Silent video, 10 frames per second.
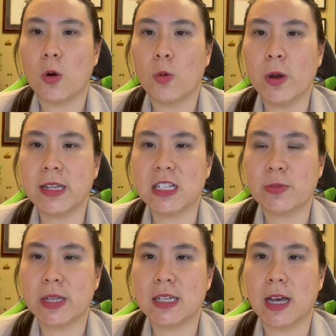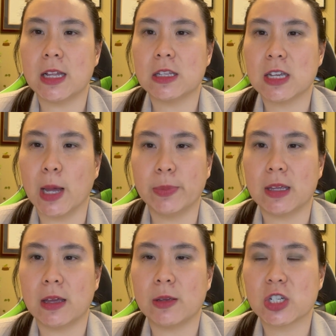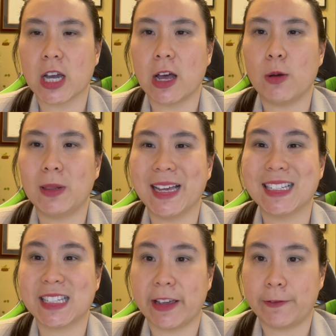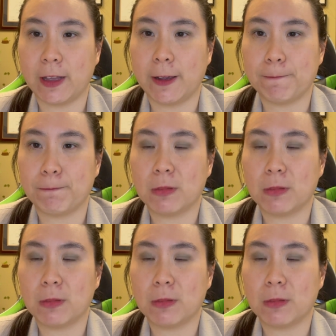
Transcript: What needs to be done to help the child play safely?